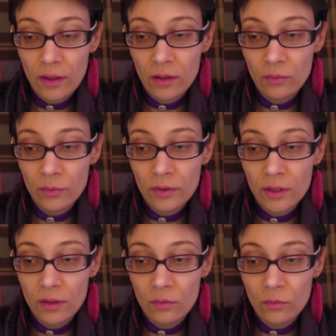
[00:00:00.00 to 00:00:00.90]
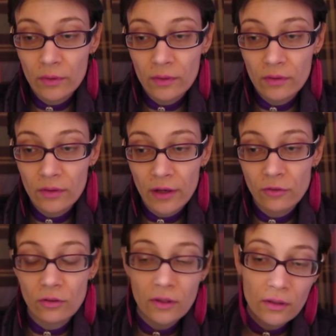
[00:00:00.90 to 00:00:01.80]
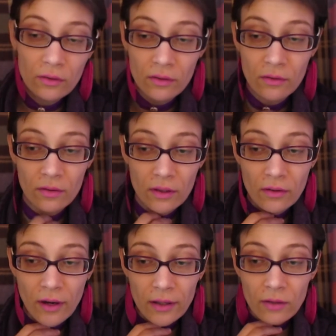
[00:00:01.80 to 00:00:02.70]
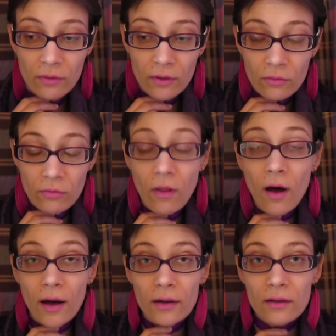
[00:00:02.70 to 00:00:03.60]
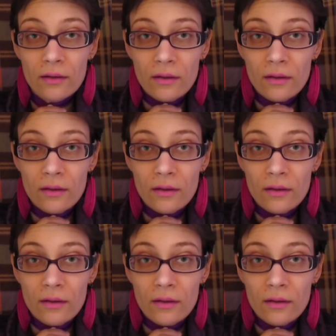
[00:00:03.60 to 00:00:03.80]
and really what this actually is is it's kind of a vlog.